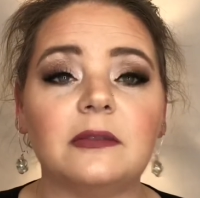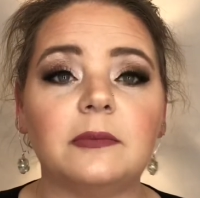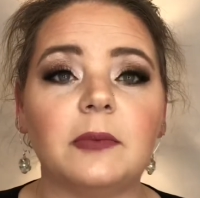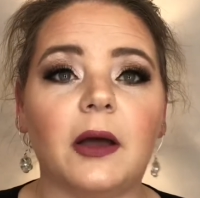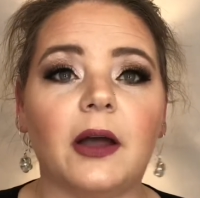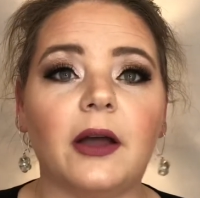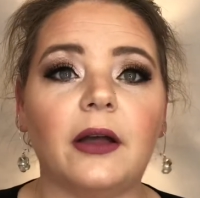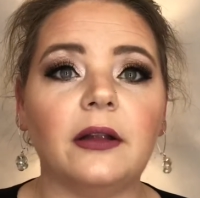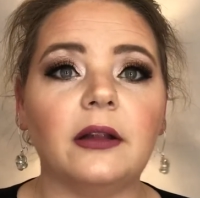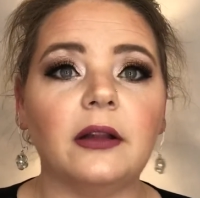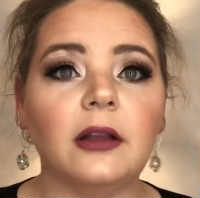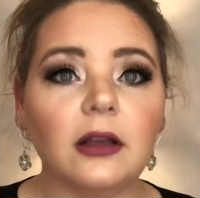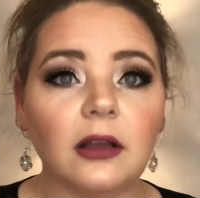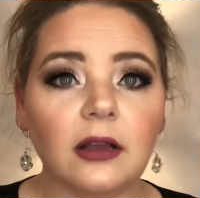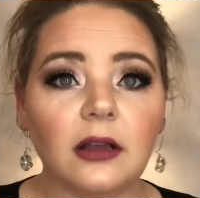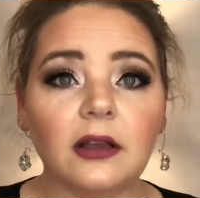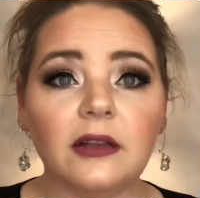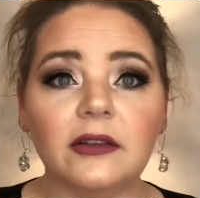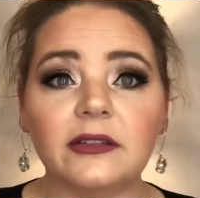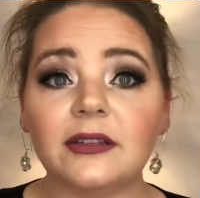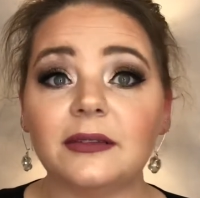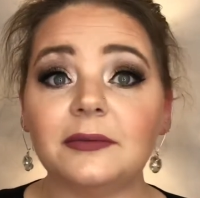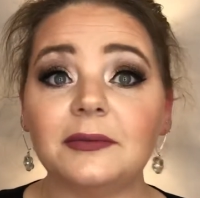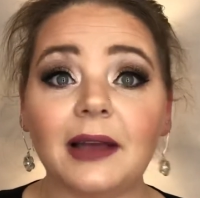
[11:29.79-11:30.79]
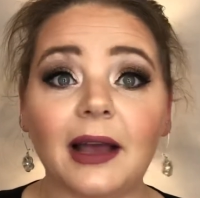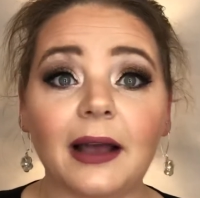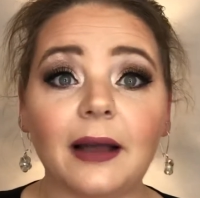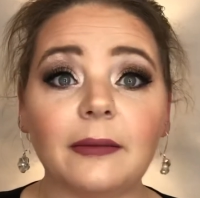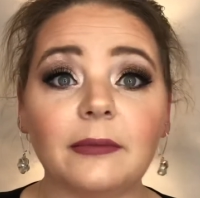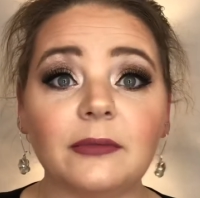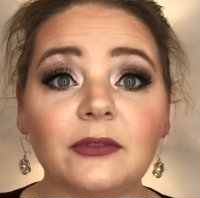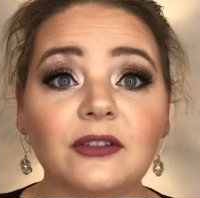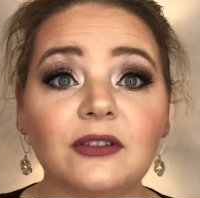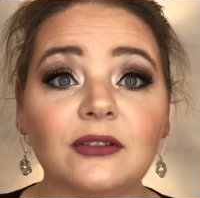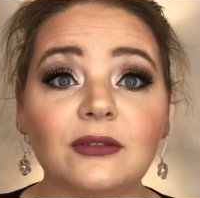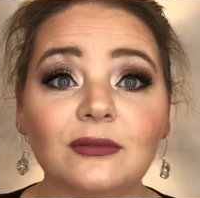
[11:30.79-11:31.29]
But
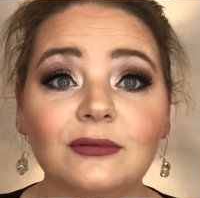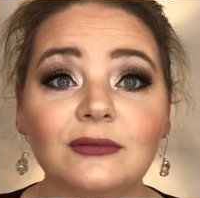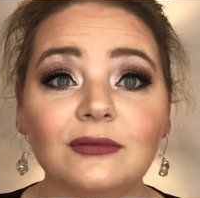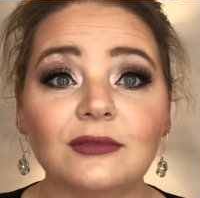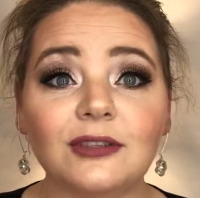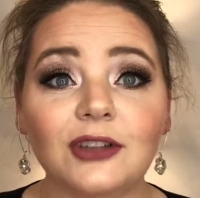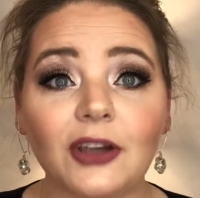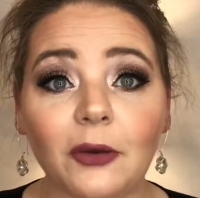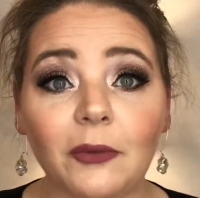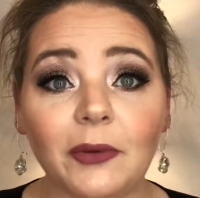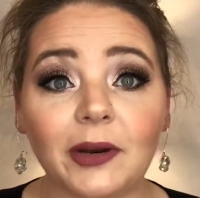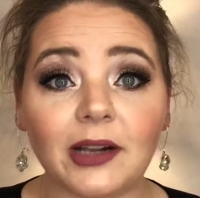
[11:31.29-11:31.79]
sometimes, you know,